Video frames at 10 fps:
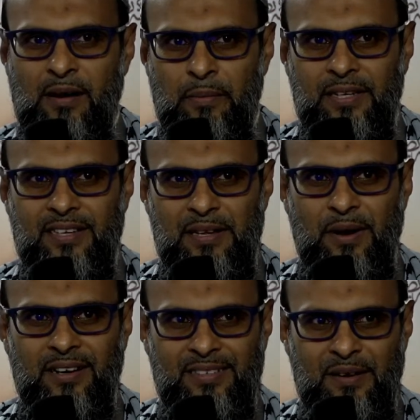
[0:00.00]
coming to the
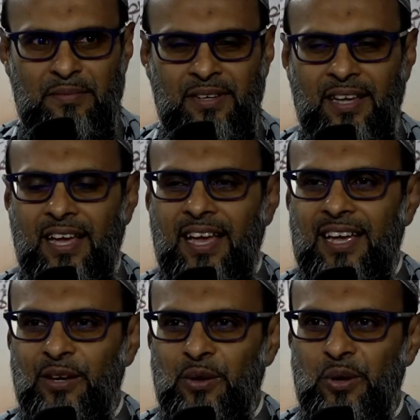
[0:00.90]
maktab,
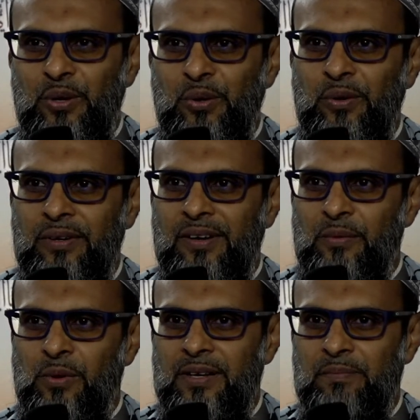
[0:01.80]
you know, you
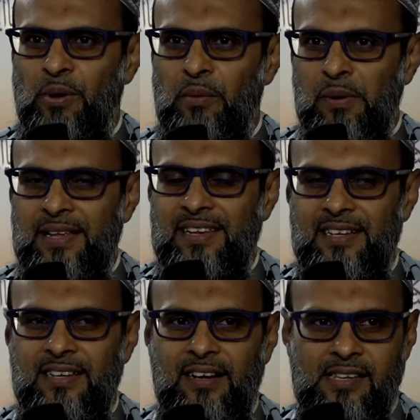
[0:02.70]
would probably
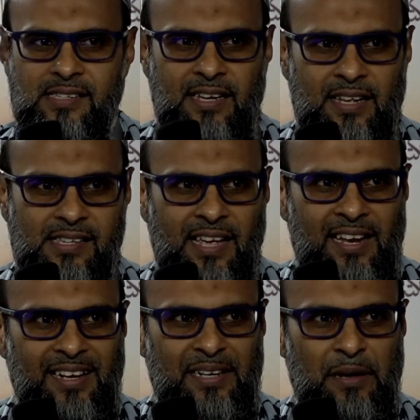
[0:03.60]
need to consider
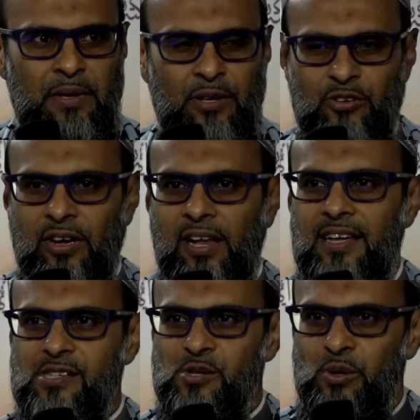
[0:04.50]
sending them,
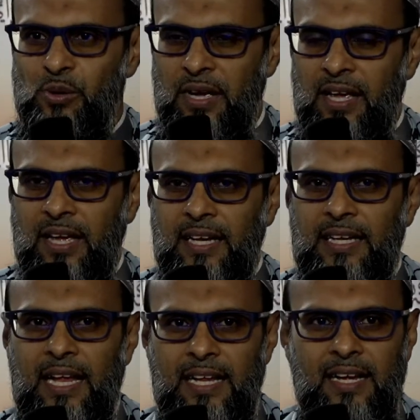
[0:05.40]
inshallah, so
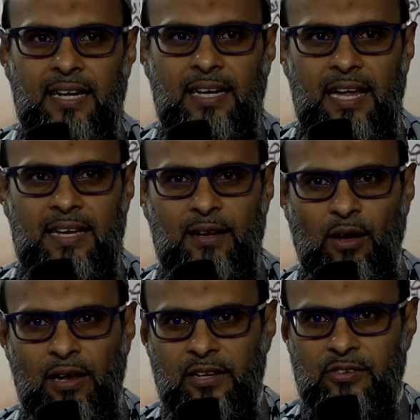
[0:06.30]
that they can get the
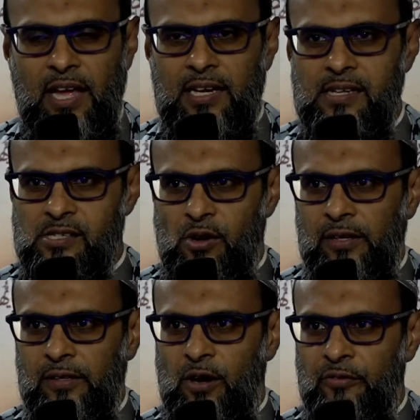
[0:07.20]
knowledge that is
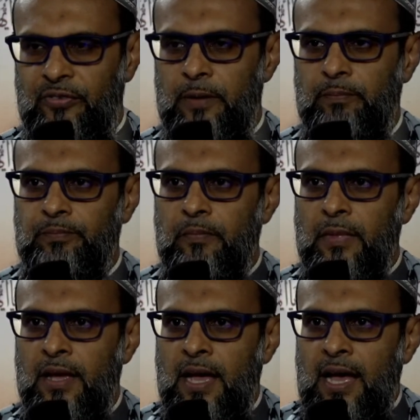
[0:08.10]
on offer.
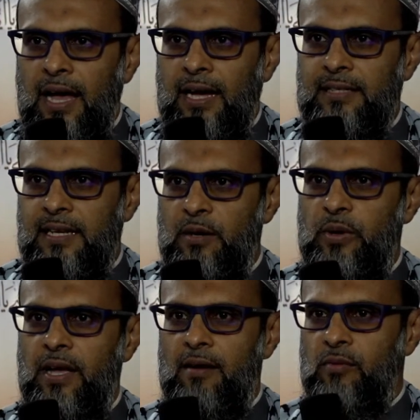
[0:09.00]
Today
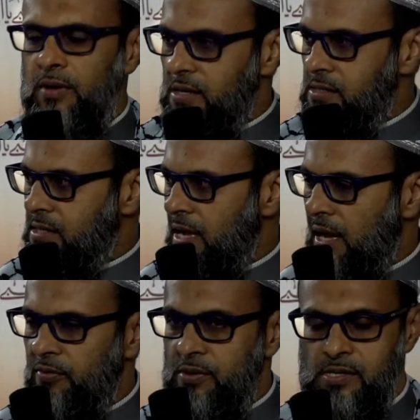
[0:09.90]
we have with us
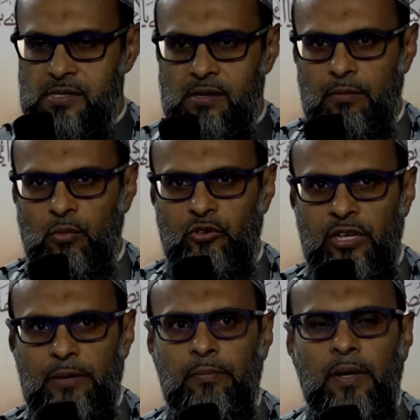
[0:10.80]
Hafiz
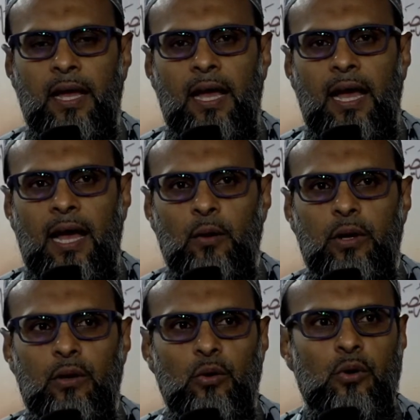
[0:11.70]
Mujib, and
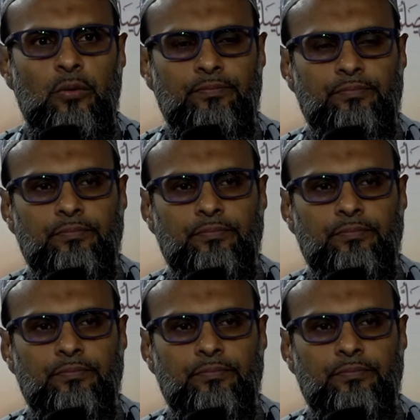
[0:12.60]
we know